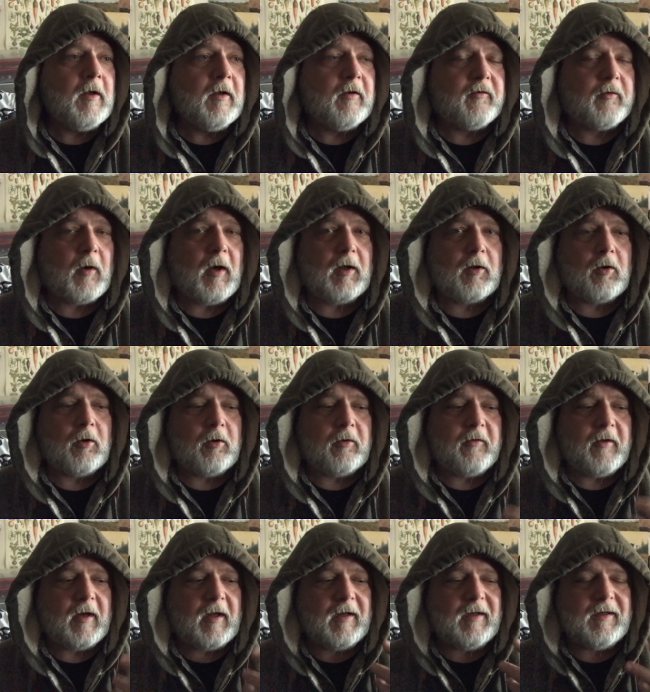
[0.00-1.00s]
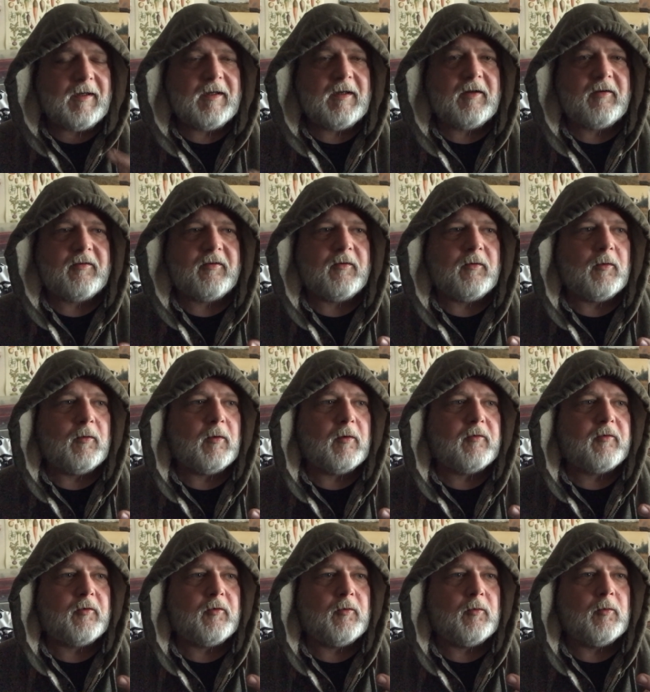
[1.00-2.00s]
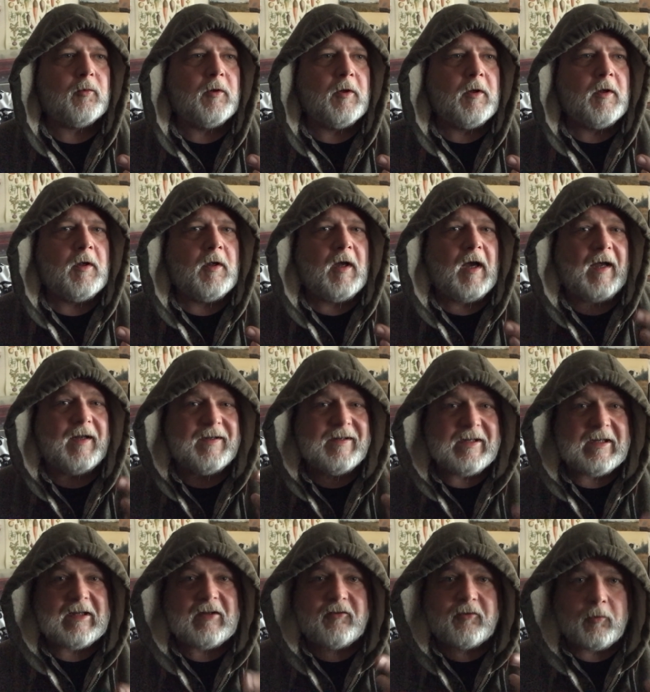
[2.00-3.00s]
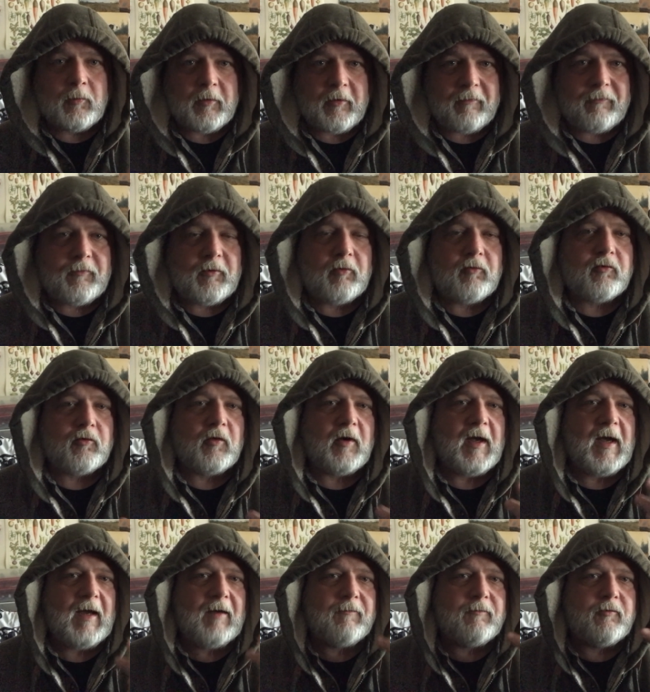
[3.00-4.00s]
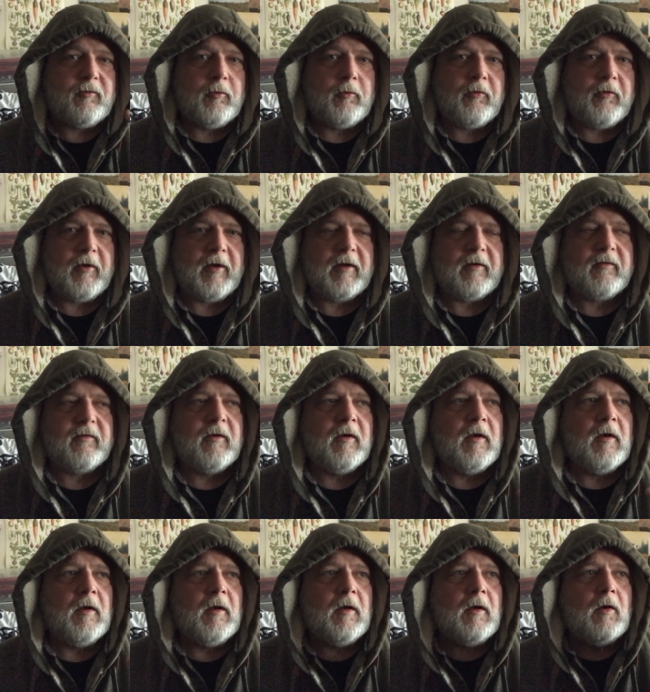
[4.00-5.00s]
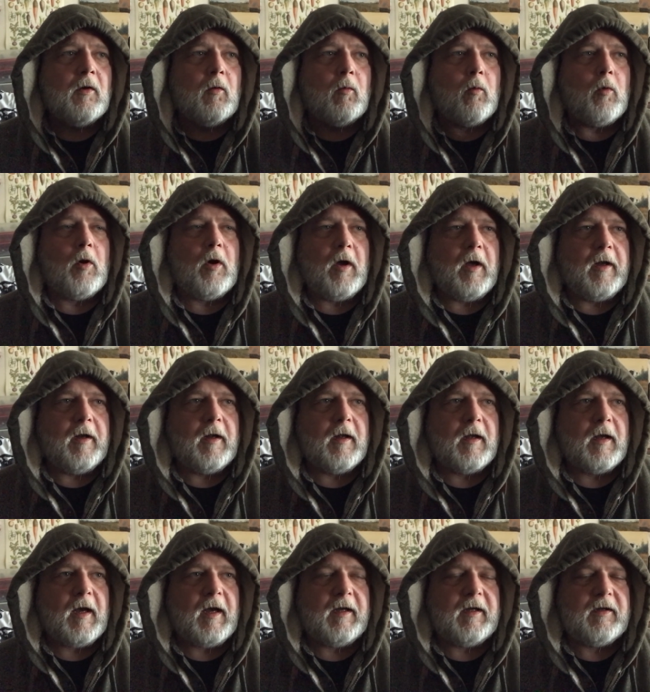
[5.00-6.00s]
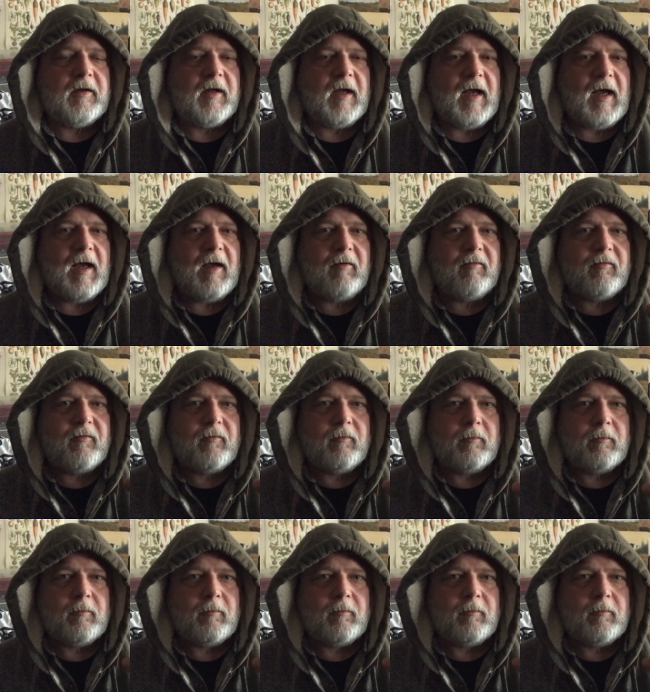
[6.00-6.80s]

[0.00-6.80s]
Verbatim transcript: So I learned that I needed to, to I need to in the future have two things. One, I need to have